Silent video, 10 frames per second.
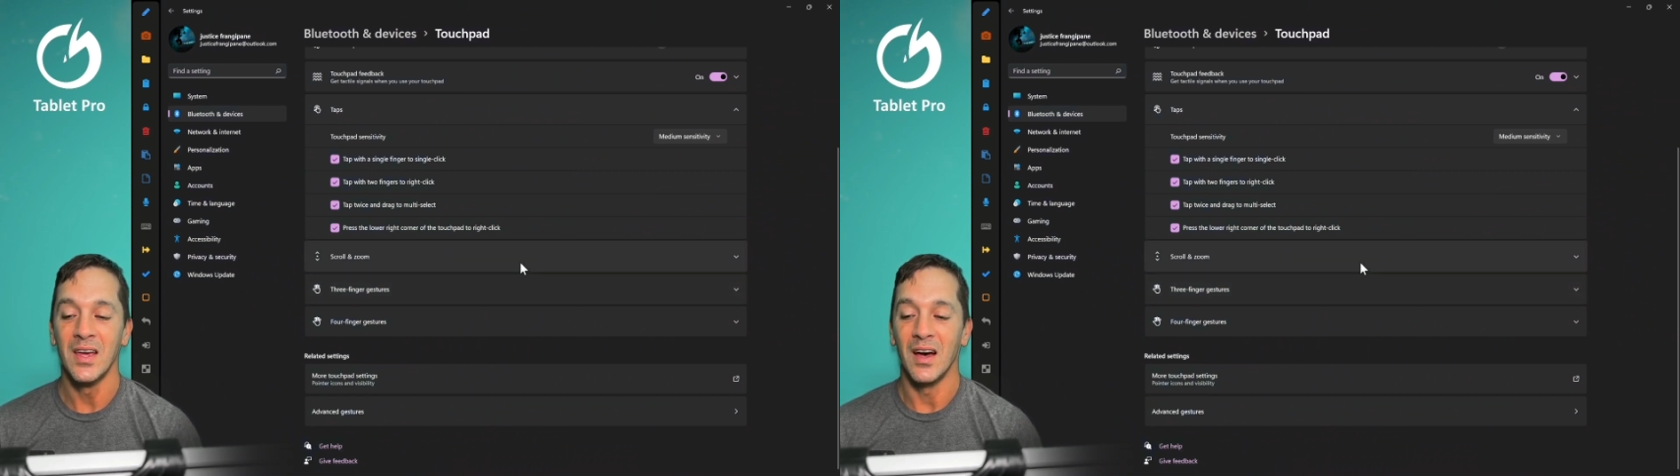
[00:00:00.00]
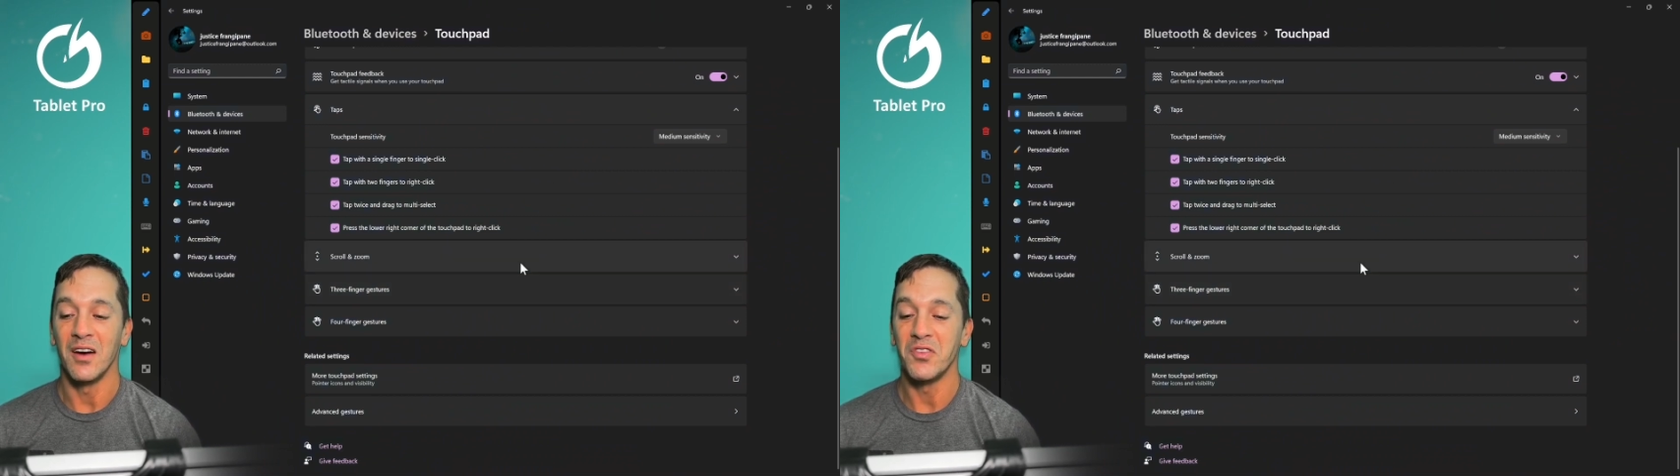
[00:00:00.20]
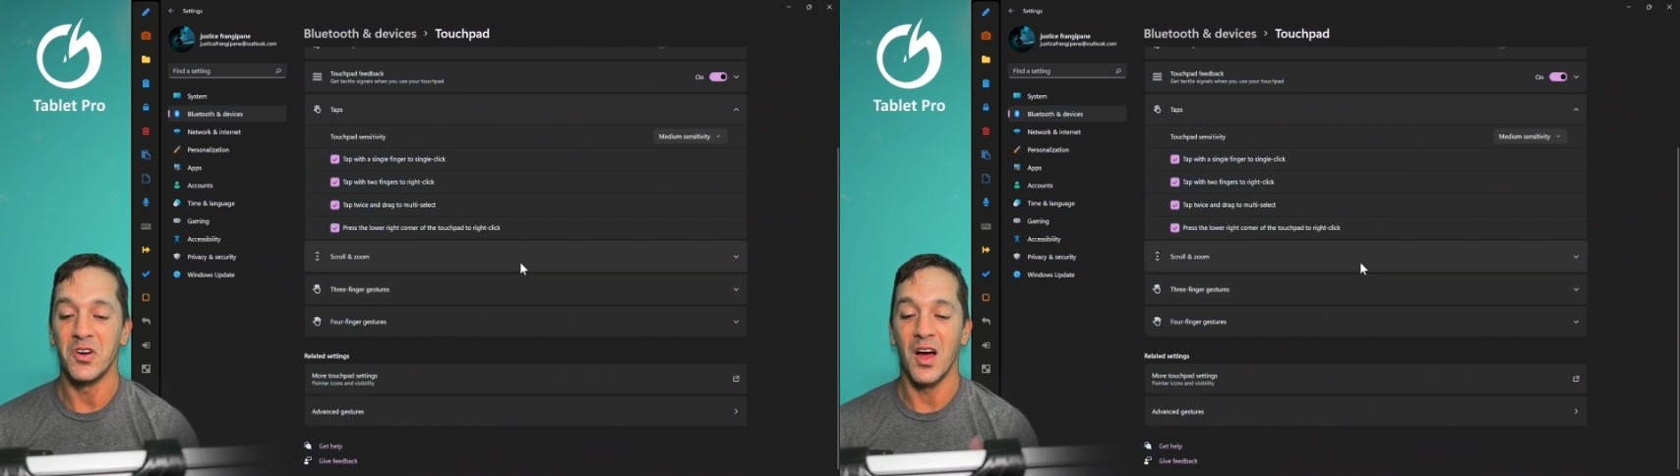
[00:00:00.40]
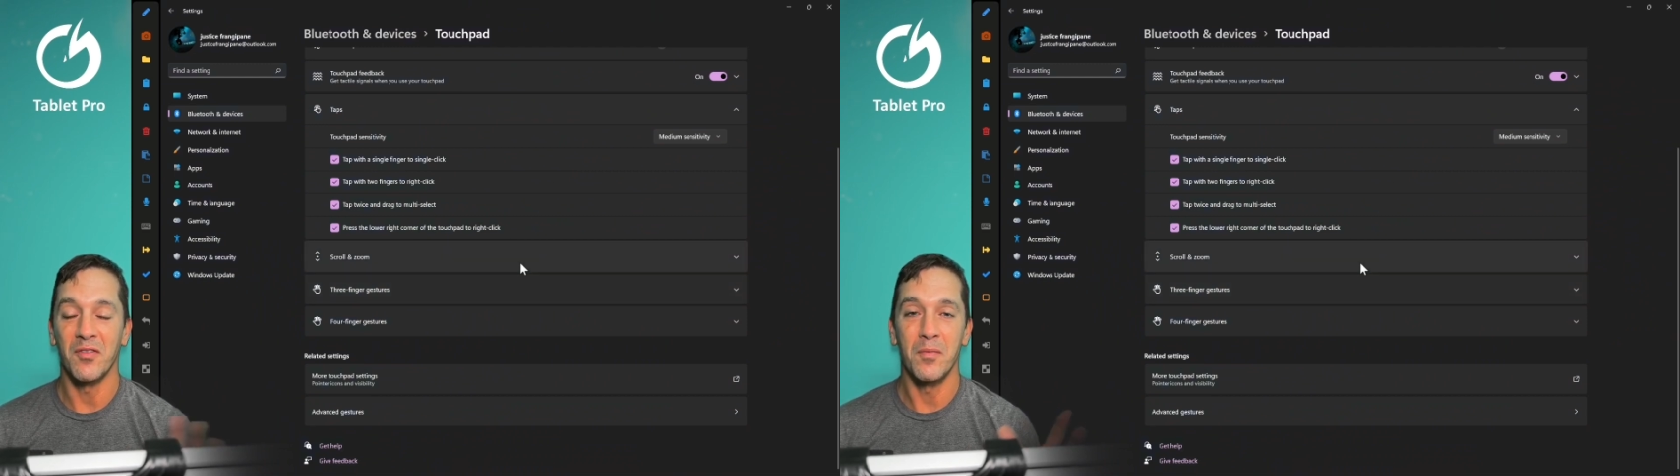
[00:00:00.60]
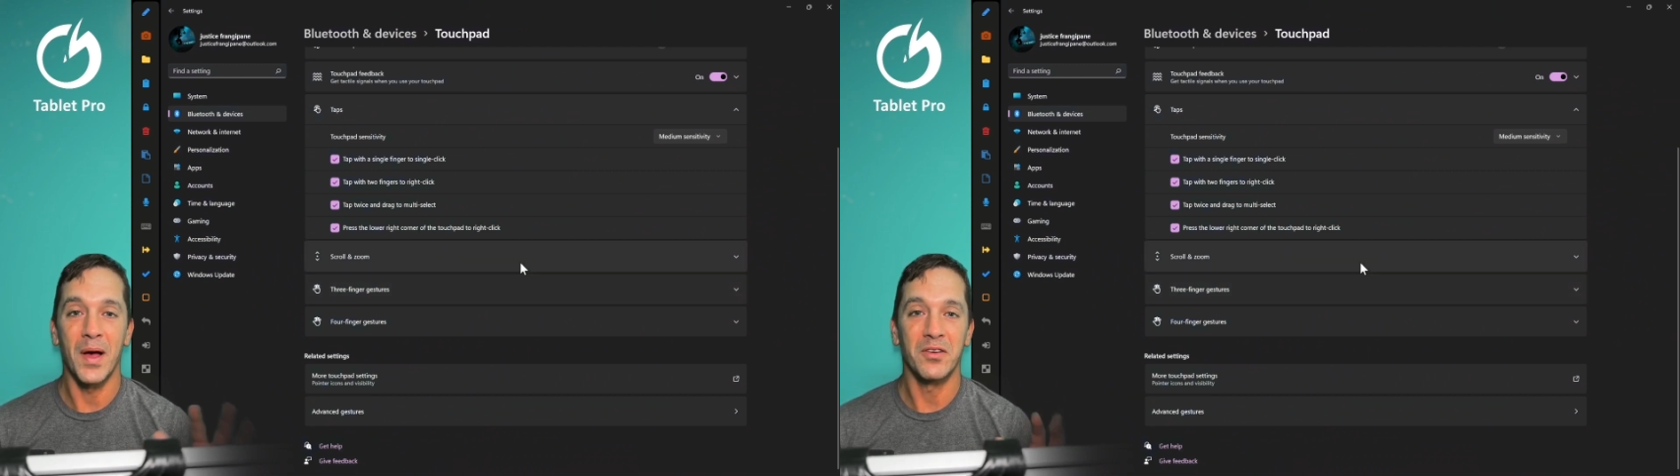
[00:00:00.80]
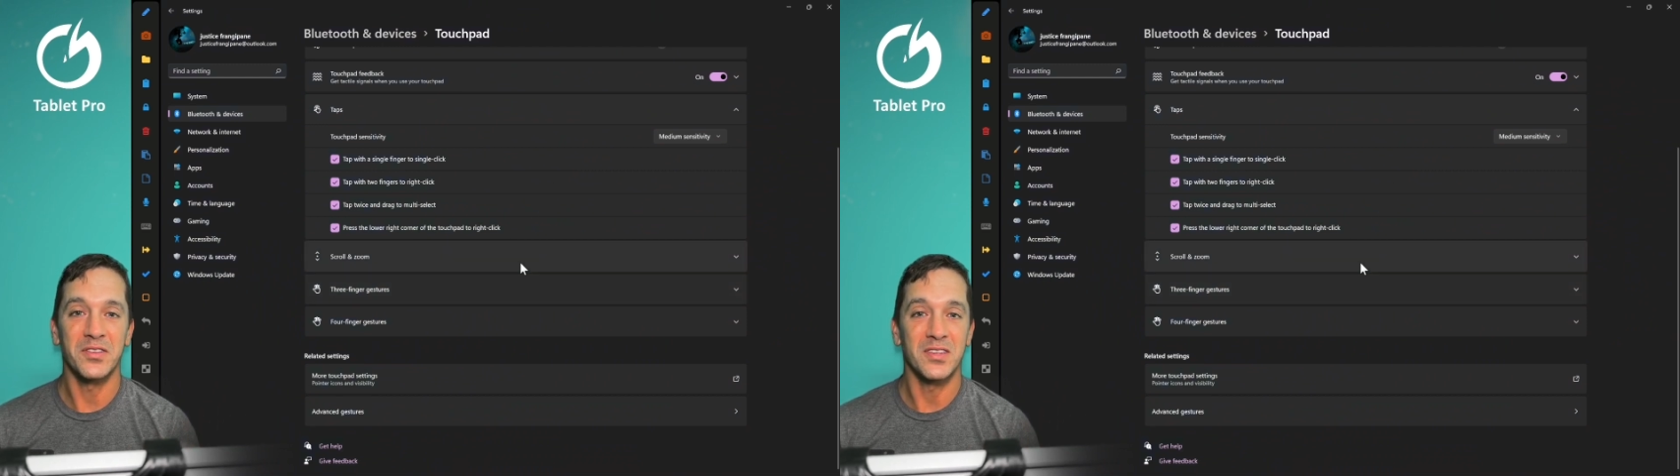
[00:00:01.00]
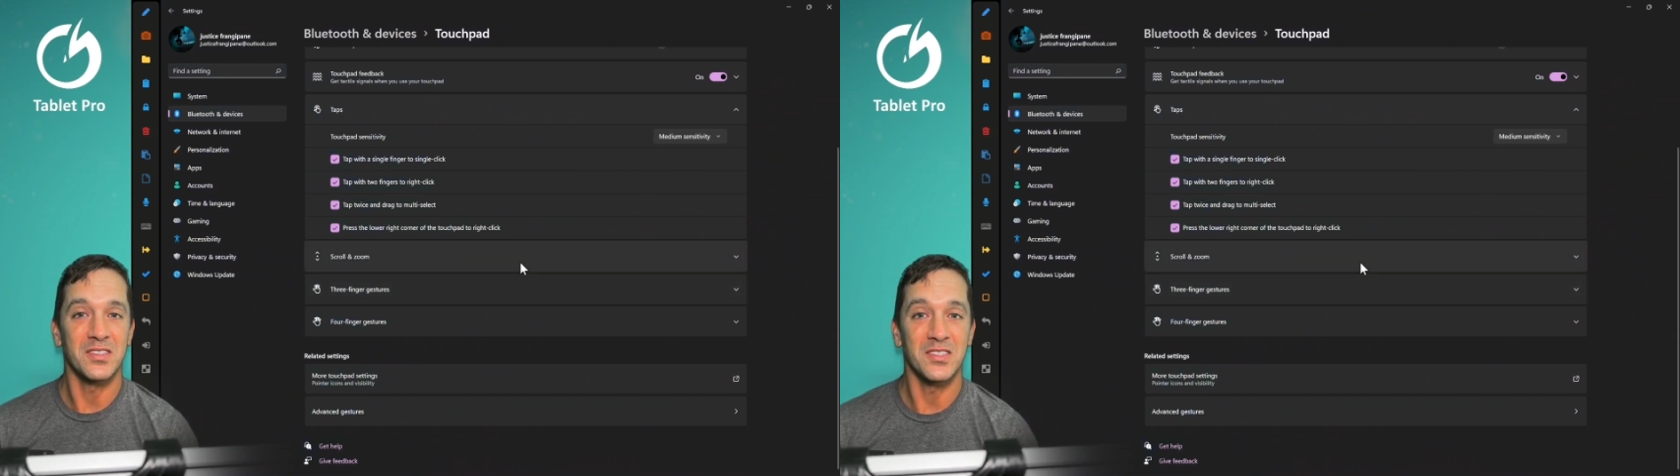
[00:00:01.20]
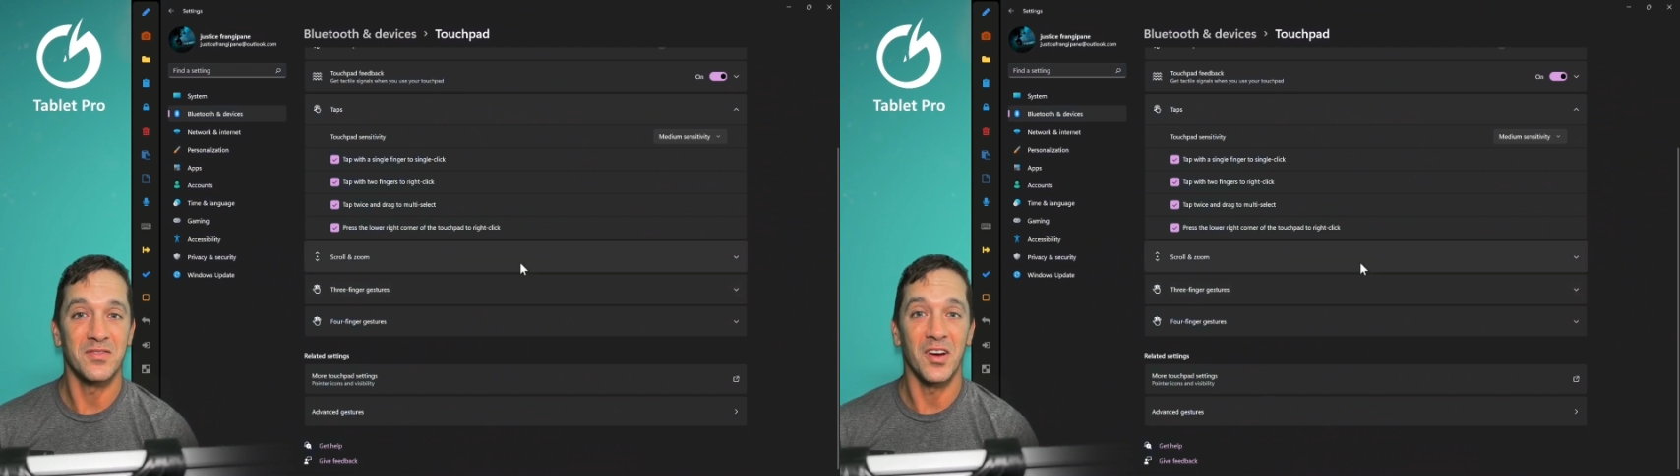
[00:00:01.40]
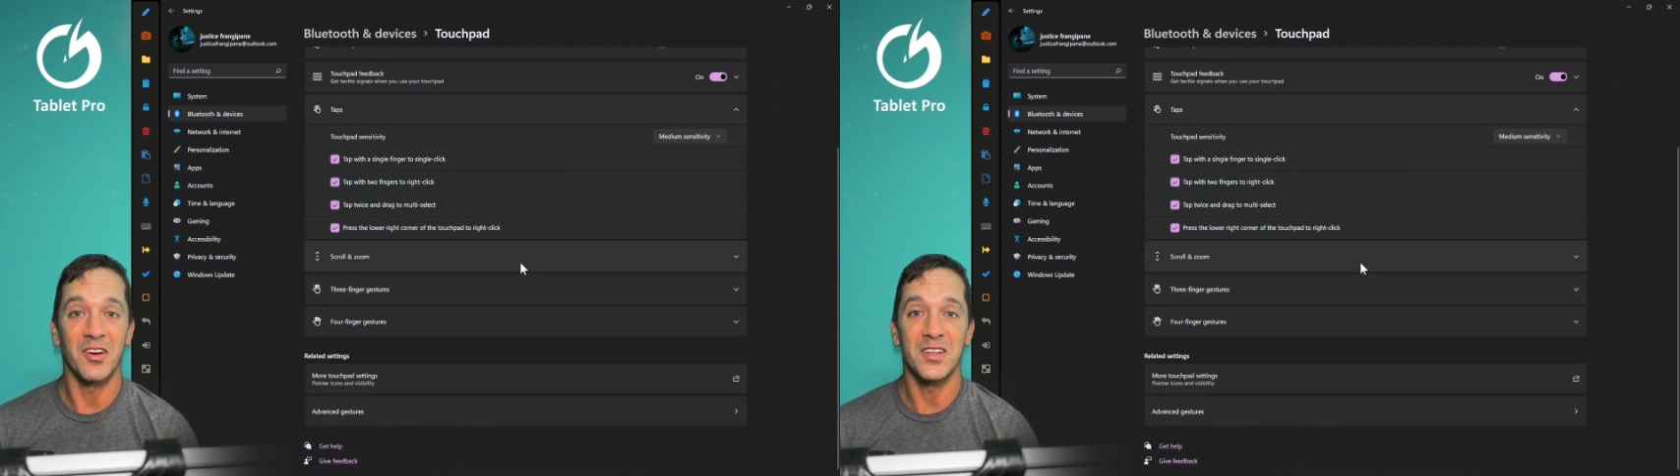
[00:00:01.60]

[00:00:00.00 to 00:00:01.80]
Uh, if you don't have a mouse, this is very